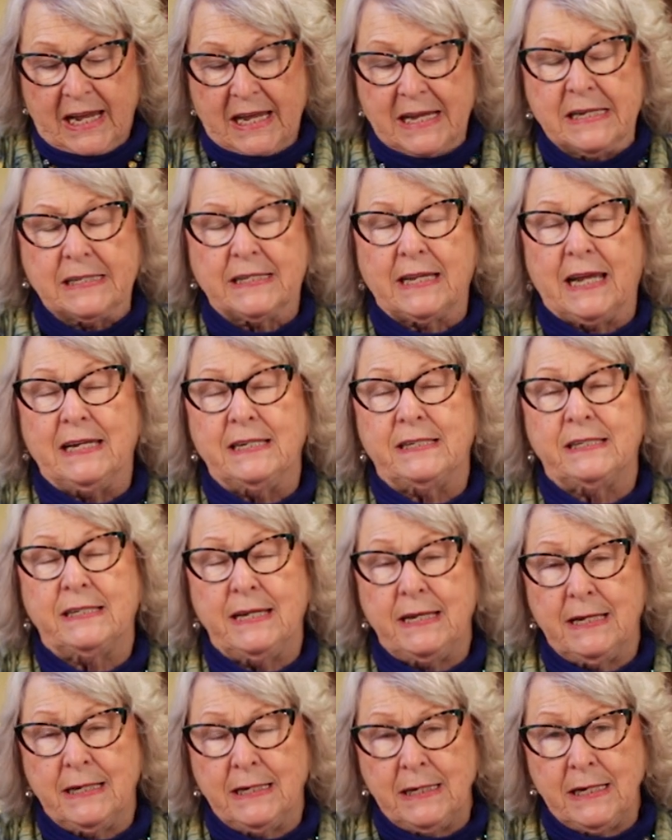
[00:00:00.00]
is a
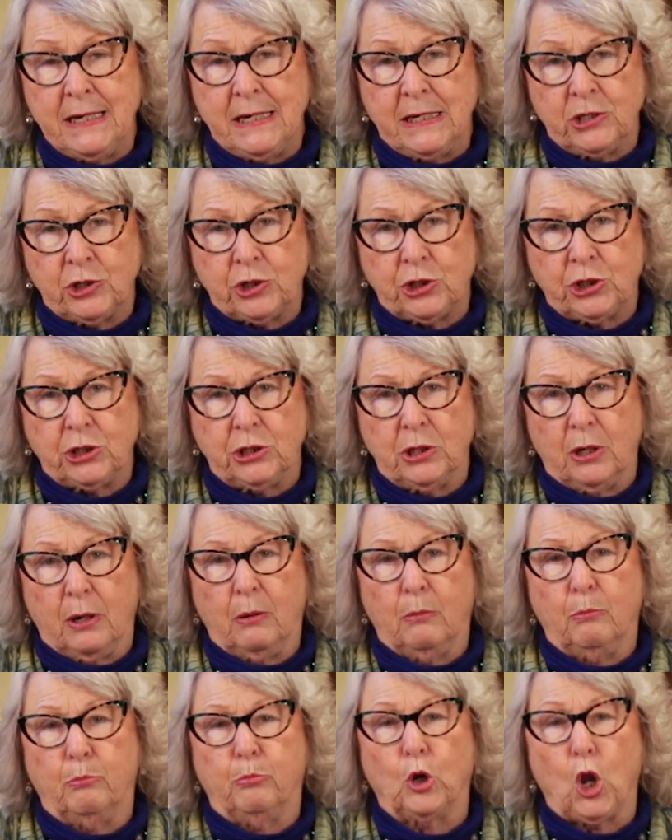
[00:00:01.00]
10 inch
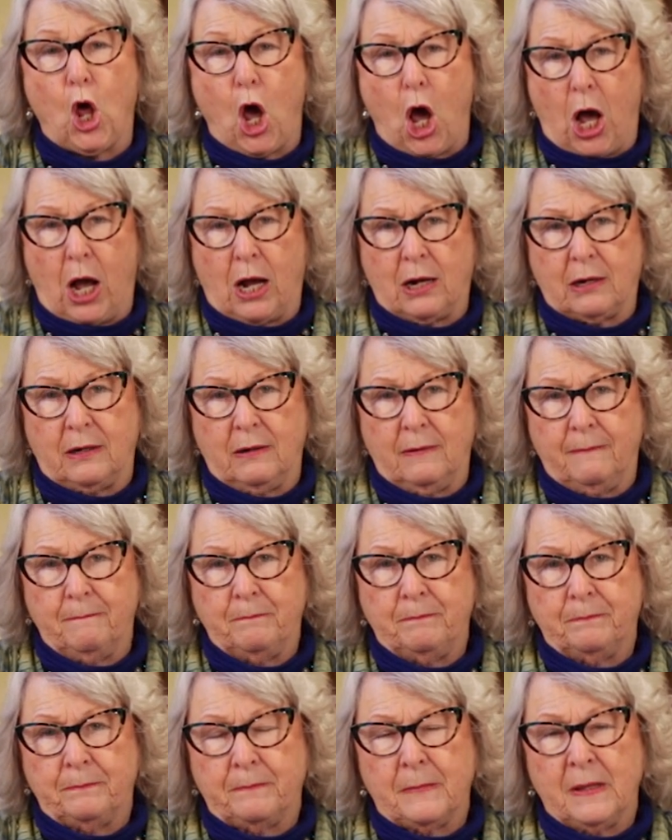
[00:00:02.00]
block
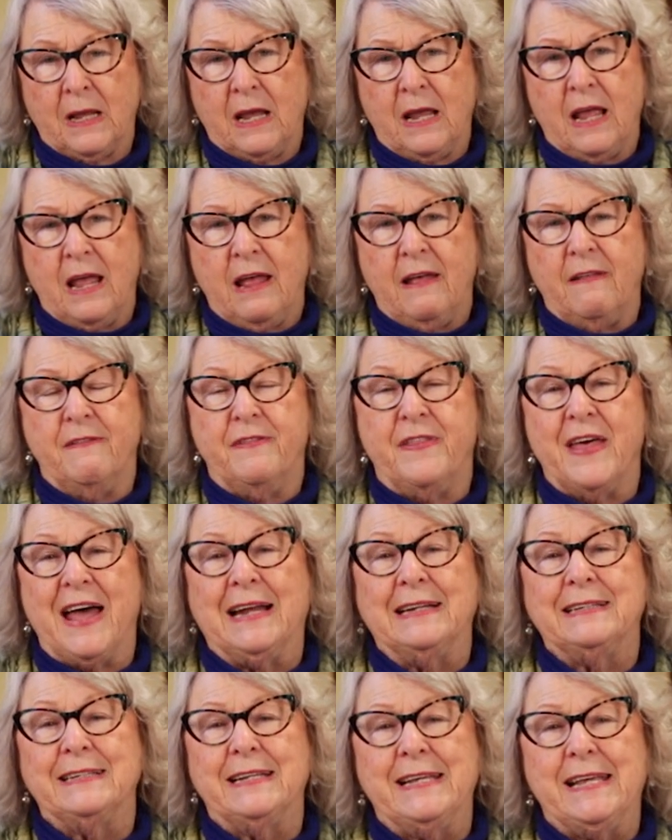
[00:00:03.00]

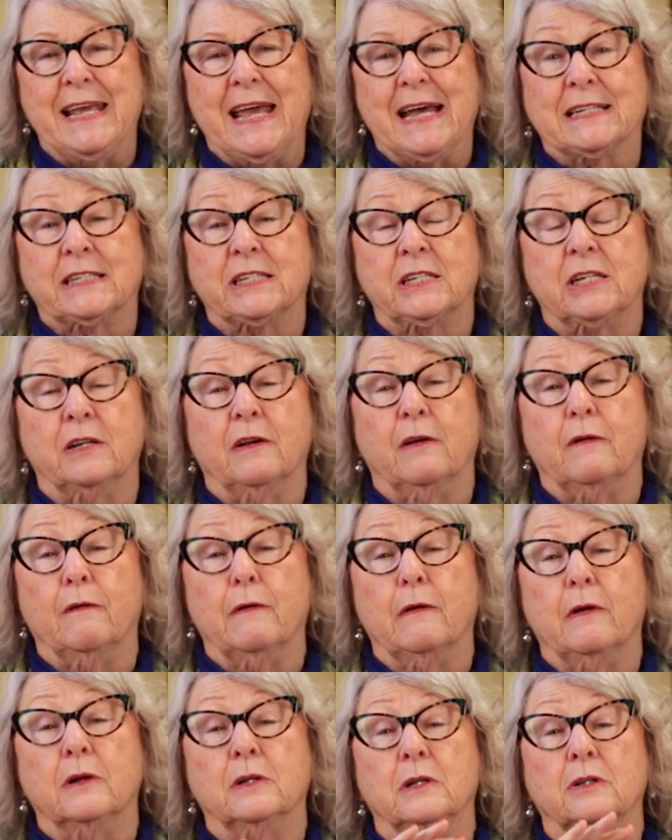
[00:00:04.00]
that gets
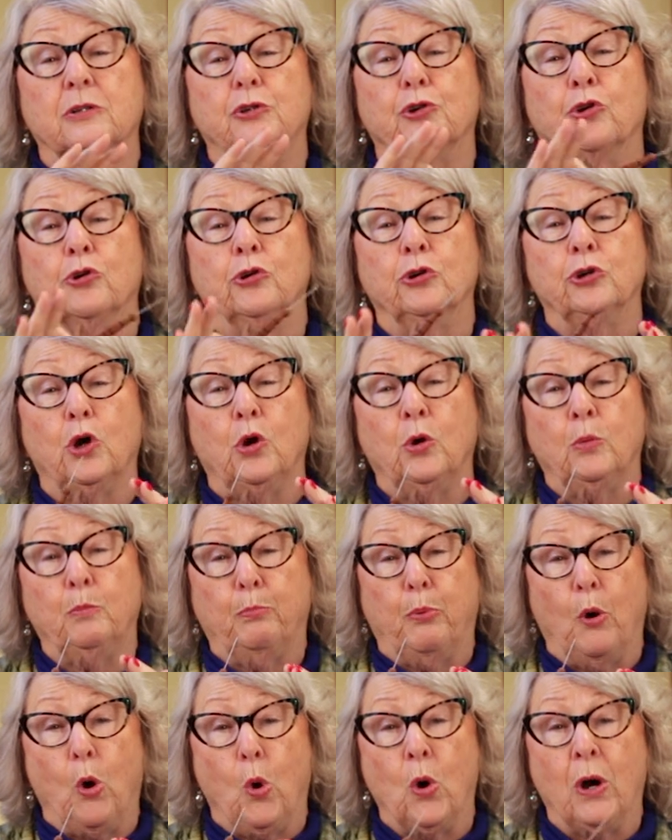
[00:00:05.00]
turned on
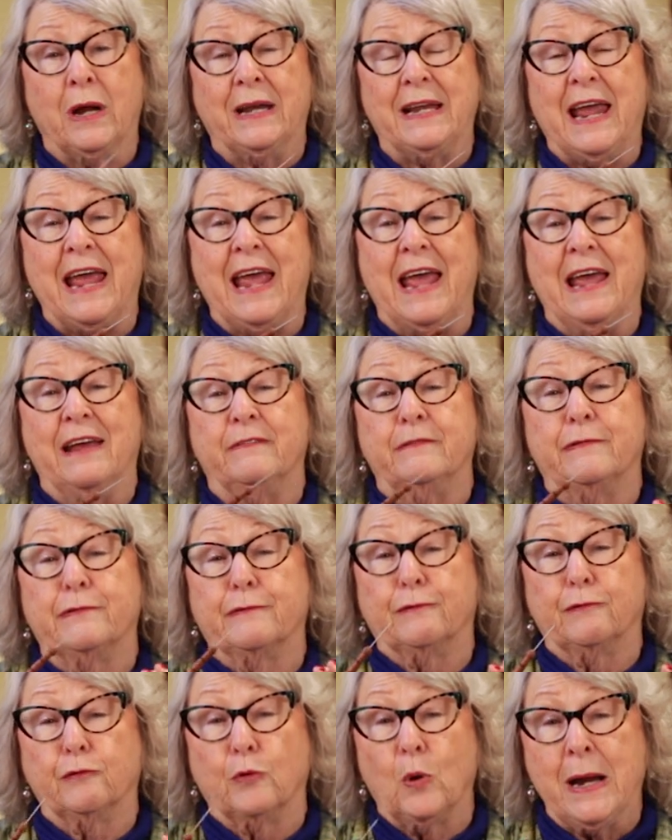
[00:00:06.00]
point and
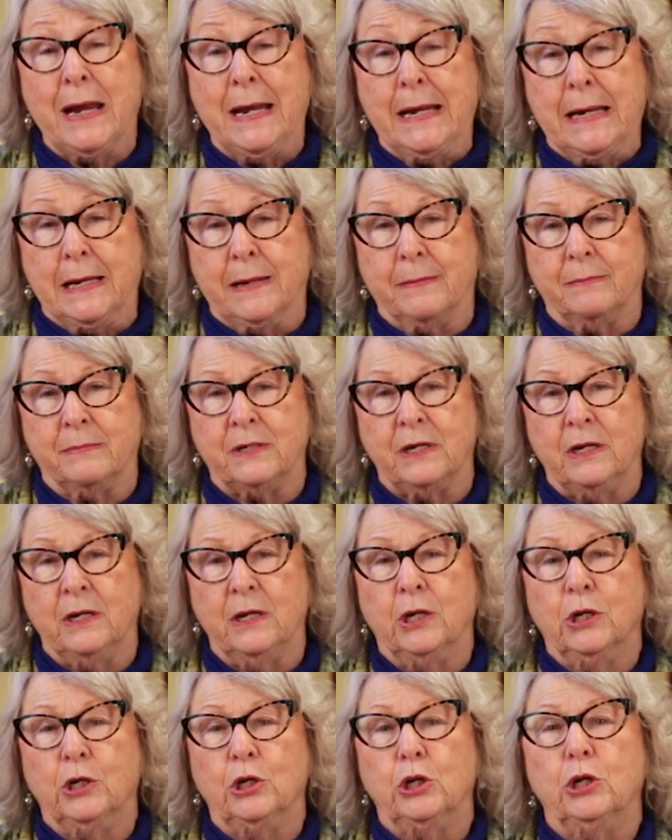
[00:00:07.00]
framed,
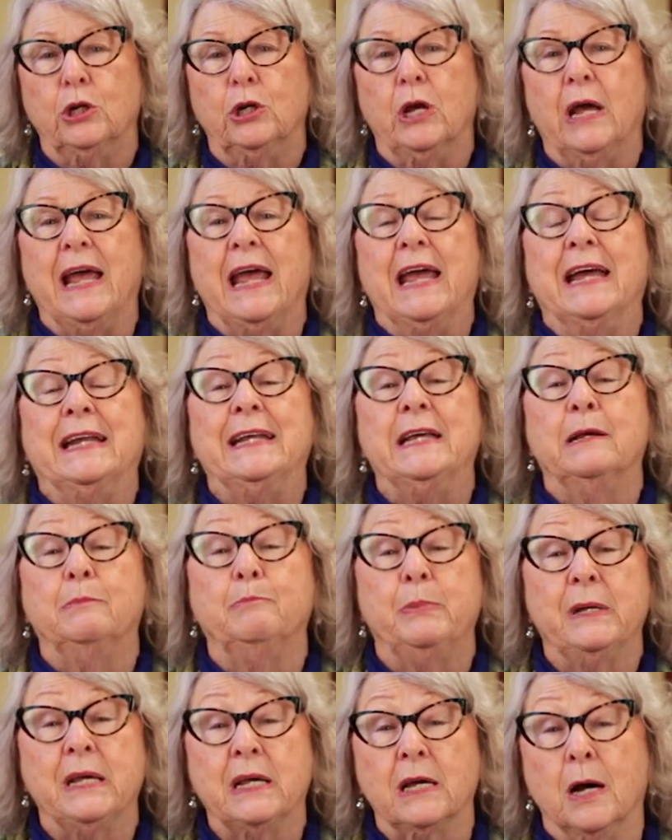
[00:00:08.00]
and
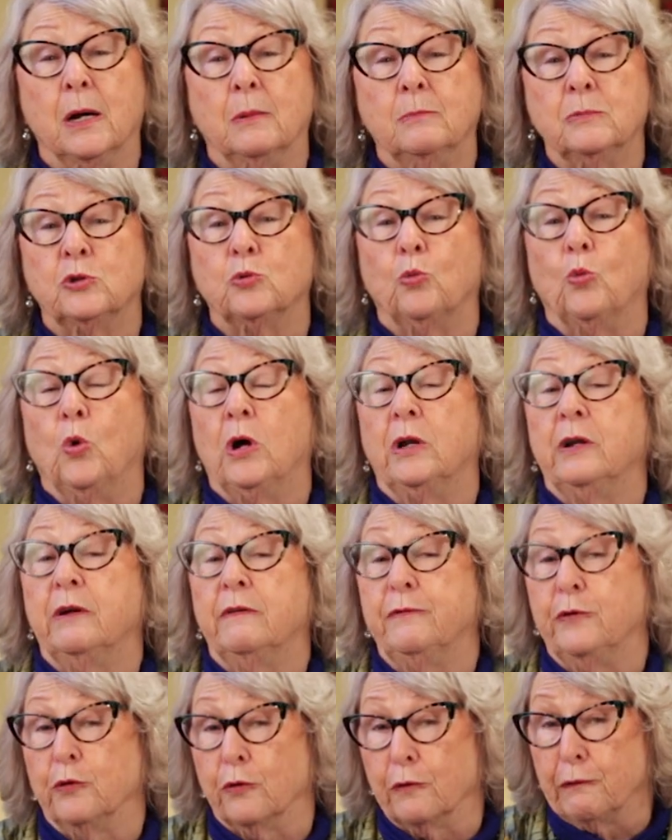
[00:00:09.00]
it becomes one
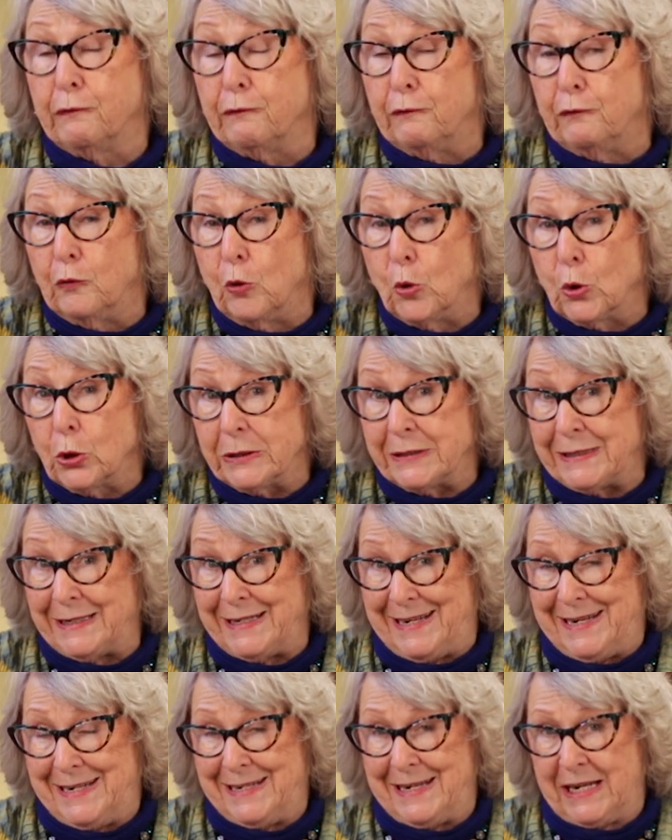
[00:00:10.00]
of your
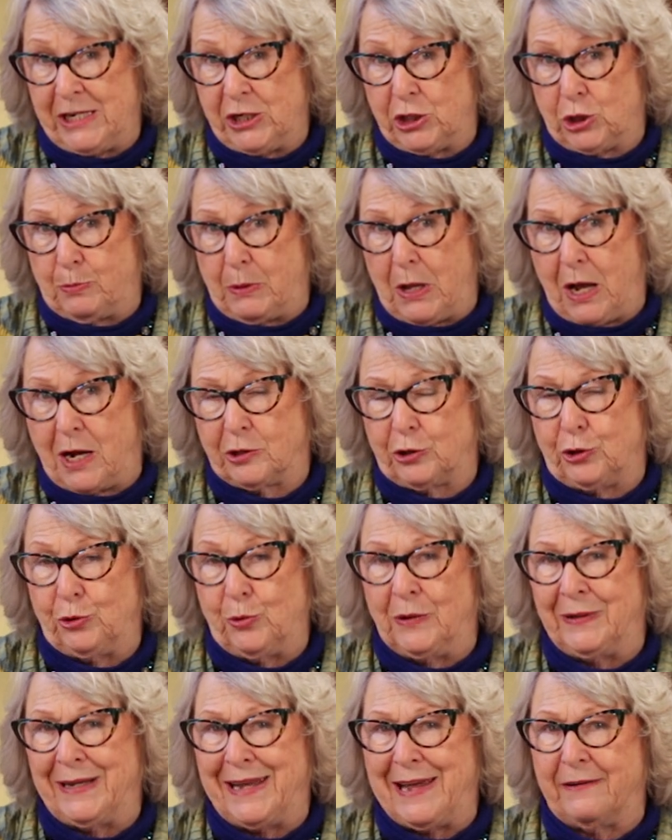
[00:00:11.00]
14 inch blocks.
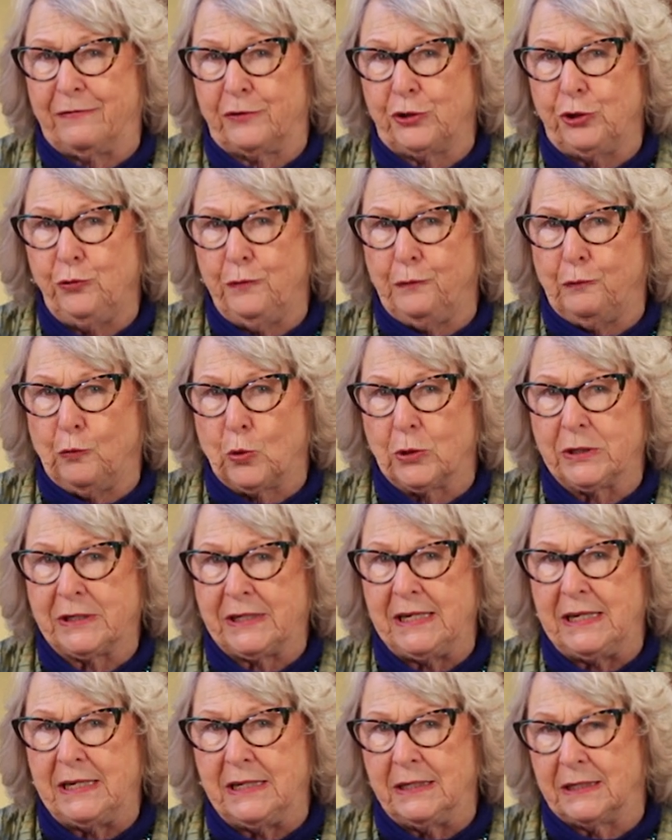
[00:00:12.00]
You only have two
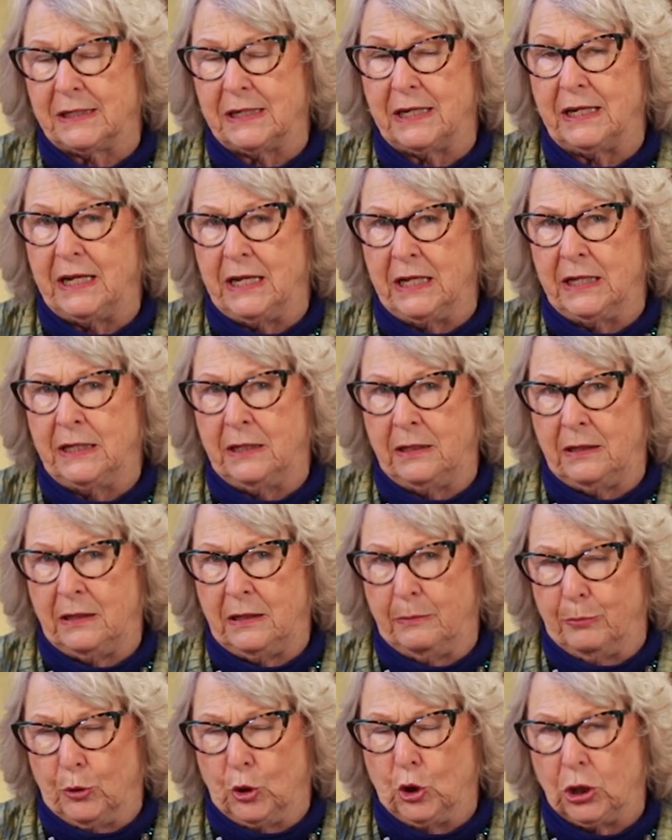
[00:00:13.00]
14s in
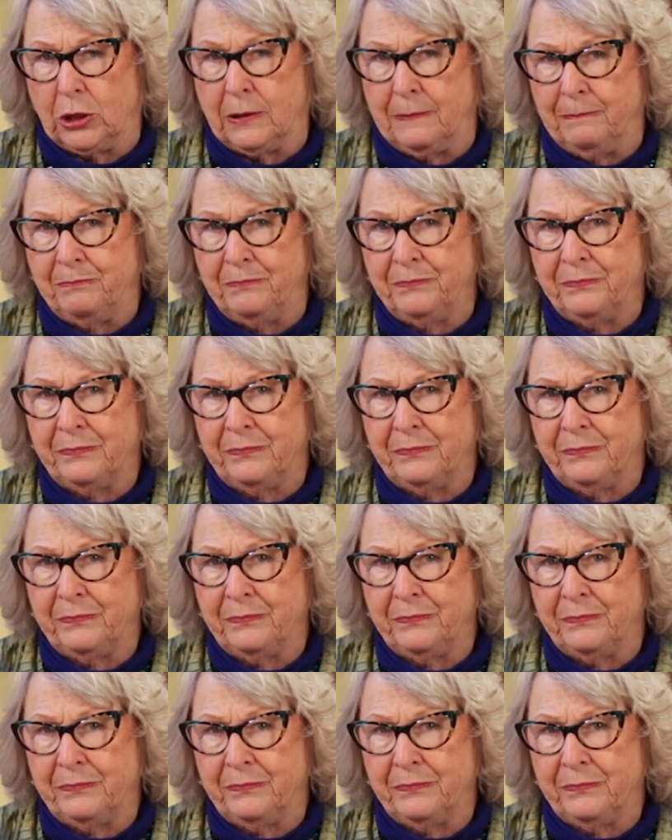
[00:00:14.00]
the book,